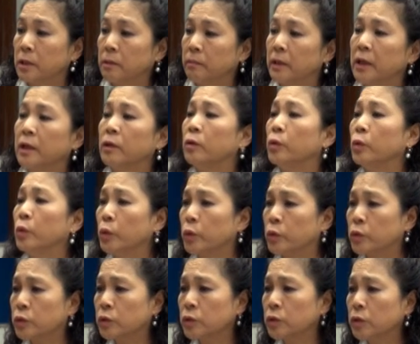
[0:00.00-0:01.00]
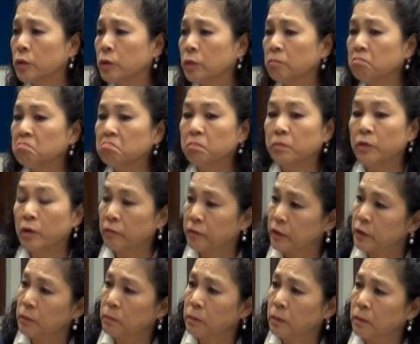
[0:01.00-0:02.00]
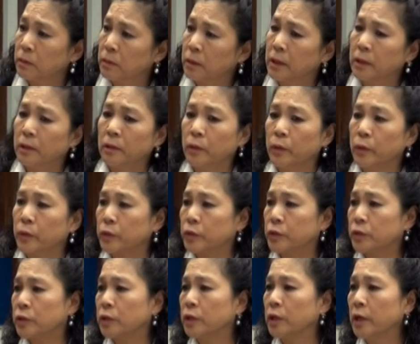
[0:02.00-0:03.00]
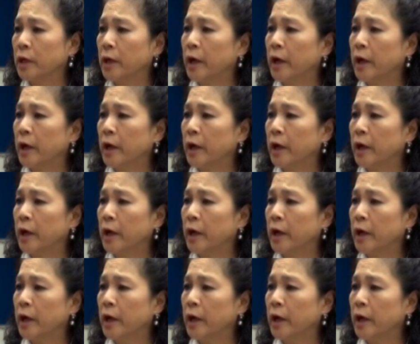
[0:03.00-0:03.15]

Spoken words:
term, it looks profitable, it looks